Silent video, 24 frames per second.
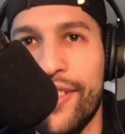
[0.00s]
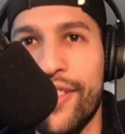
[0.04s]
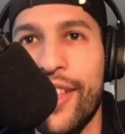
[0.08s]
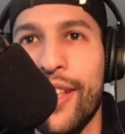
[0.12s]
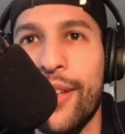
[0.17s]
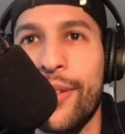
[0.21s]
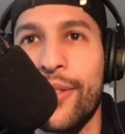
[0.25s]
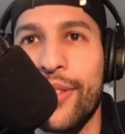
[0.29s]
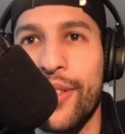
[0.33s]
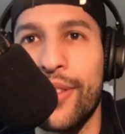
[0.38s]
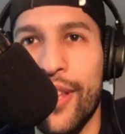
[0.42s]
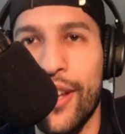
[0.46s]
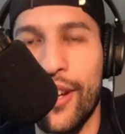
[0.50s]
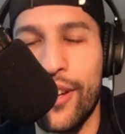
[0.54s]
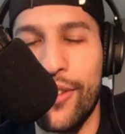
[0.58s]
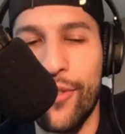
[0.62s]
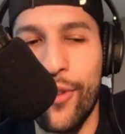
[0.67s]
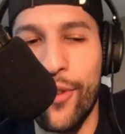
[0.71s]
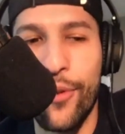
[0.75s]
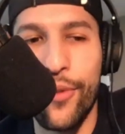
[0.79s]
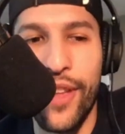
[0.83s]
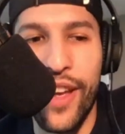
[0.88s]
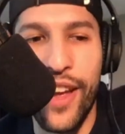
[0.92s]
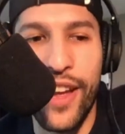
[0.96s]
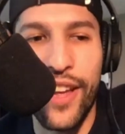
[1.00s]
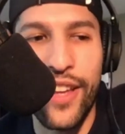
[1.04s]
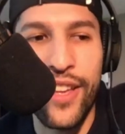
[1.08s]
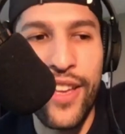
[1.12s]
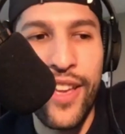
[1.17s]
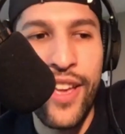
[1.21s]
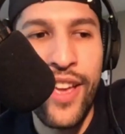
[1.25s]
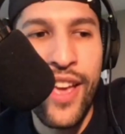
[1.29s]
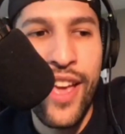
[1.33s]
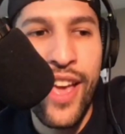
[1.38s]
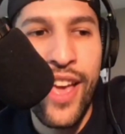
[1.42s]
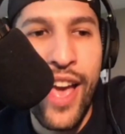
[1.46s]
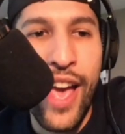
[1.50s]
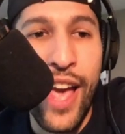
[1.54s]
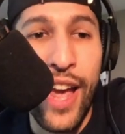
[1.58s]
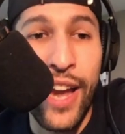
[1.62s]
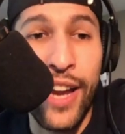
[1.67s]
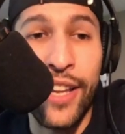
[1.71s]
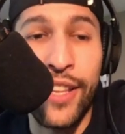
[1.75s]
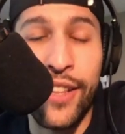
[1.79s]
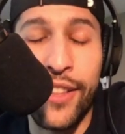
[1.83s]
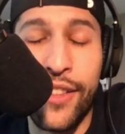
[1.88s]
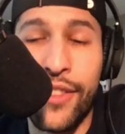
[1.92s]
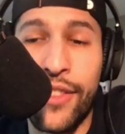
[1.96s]
They grow that.
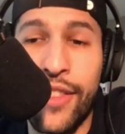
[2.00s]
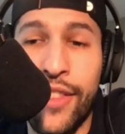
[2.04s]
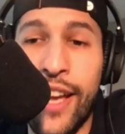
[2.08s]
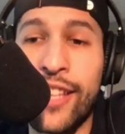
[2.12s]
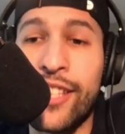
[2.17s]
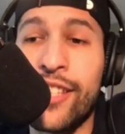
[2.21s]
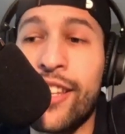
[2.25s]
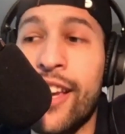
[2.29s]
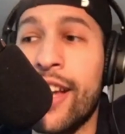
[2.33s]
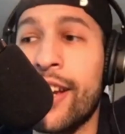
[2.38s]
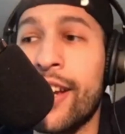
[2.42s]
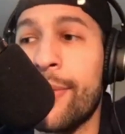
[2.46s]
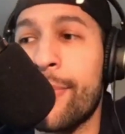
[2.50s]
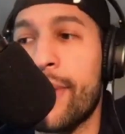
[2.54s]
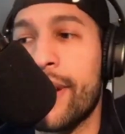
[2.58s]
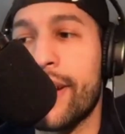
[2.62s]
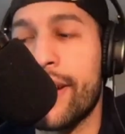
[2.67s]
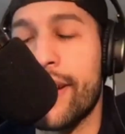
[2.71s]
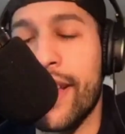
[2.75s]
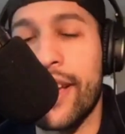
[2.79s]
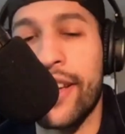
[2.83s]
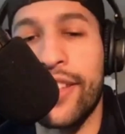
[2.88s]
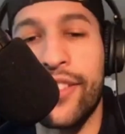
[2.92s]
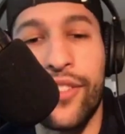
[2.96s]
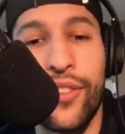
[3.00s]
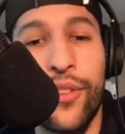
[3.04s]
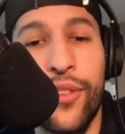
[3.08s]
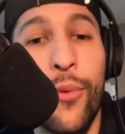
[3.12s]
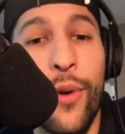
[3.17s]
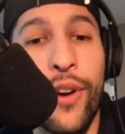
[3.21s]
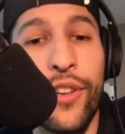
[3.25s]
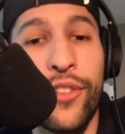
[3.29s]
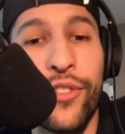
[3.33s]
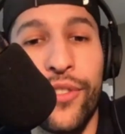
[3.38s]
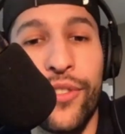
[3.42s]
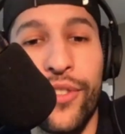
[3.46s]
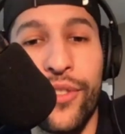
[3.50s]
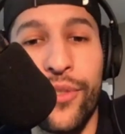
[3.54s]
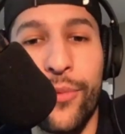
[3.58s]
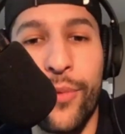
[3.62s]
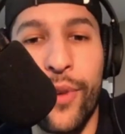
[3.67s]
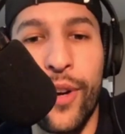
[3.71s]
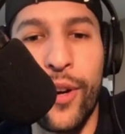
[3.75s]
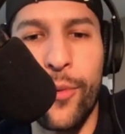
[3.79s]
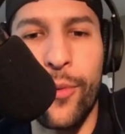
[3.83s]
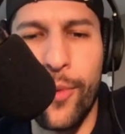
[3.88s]
And that's kind of my next question as well.